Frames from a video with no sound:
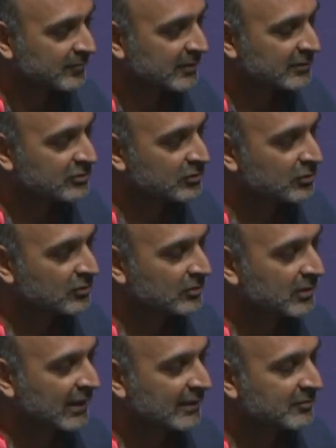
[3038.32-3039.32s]
So
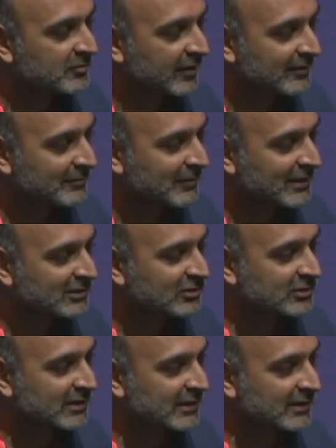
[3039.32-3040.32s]
I very
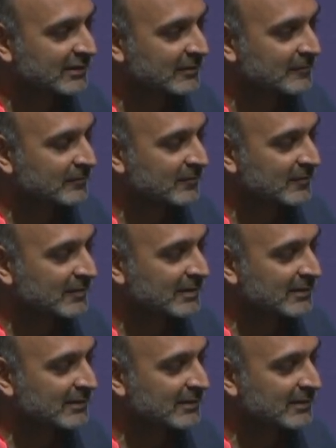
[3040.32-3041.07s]
much um,